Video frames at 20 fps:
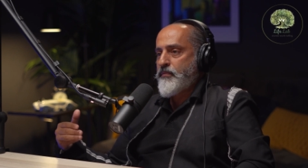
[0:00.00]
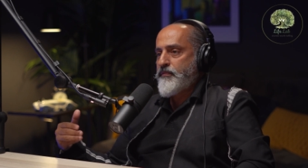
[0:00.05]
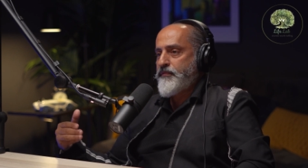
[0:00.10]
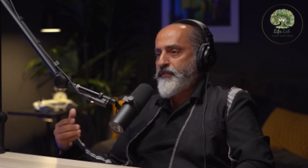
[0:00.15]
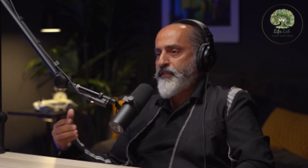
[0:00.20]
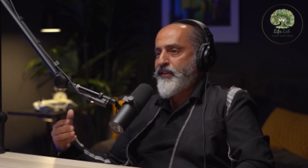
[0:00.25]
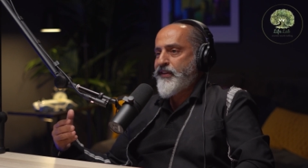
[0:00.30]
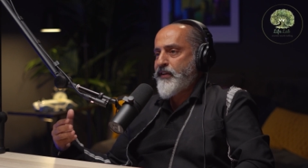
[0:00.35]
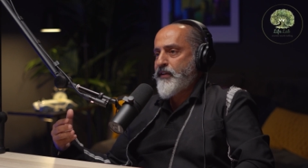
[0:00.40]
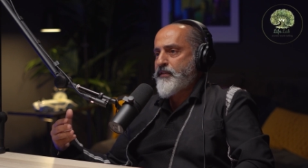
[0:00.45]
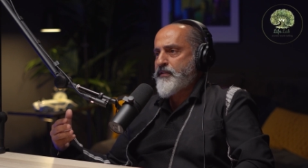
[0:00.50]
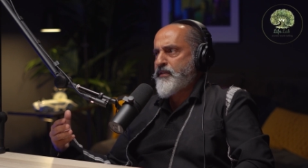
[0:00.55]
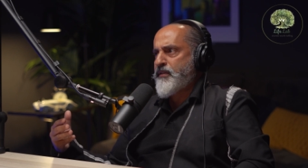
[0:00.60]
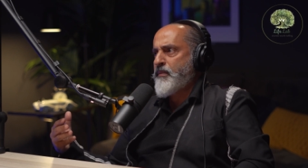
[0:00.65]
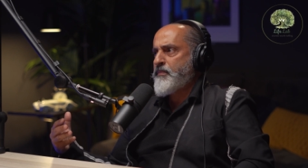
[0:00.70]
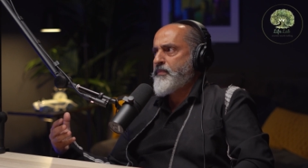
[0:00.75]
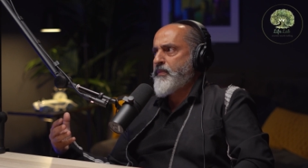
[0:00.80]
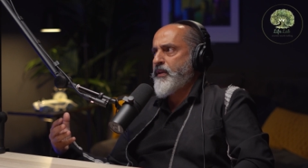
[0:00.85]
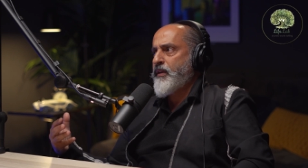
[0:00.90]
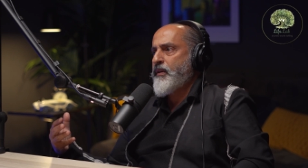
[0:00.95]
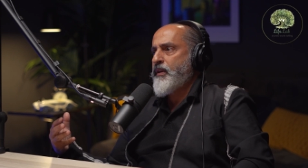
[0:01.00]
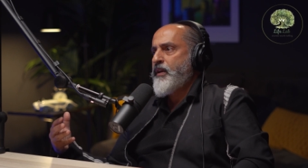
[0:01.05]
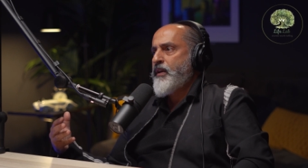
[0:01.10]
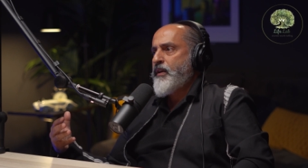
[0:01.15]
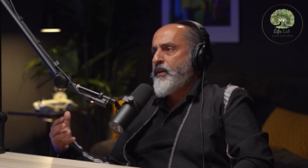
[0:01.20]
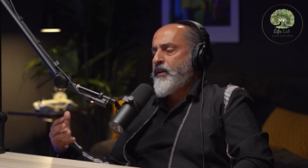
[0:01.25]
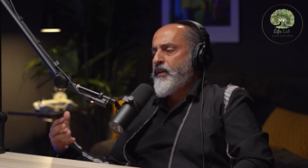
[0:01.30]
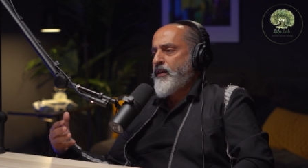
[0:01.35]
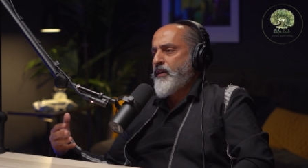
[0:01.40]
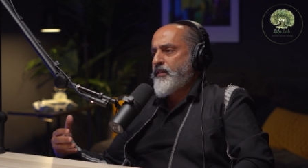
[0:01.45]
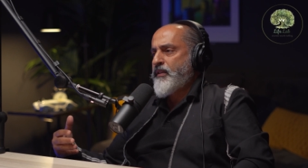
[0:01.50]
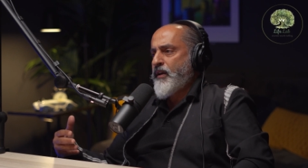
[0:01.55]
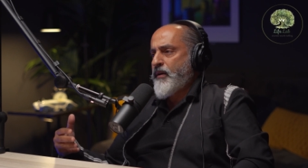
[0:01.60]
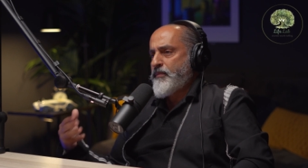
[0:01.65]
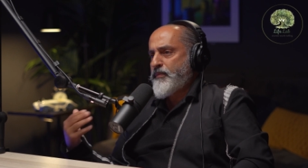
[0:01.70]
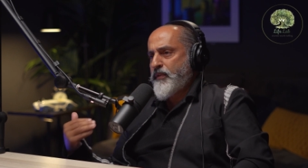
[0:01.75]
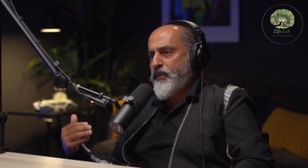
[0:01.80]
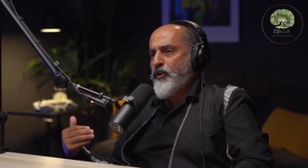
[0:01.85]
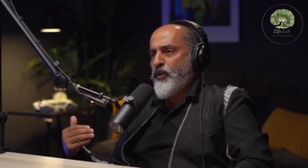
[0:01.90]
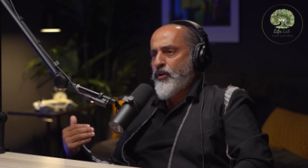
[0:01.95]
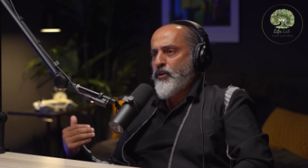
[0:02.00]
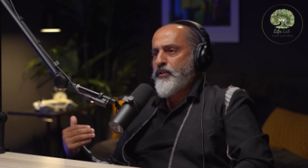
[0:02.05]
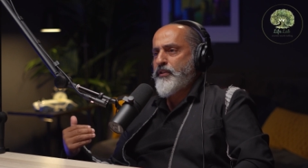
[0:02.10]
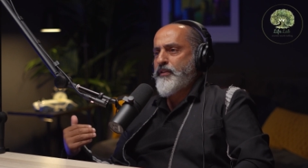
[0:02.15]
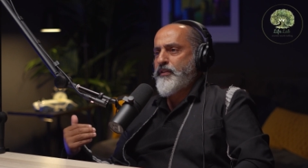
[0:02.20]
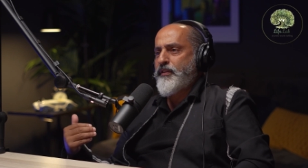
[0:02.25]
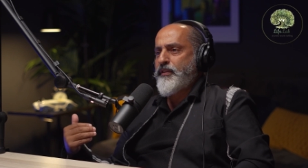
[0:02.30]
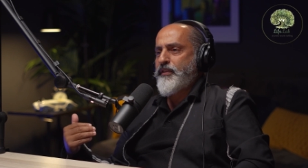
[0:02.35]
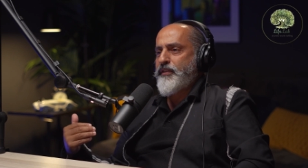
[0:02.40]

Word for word: feeling something that i'm the old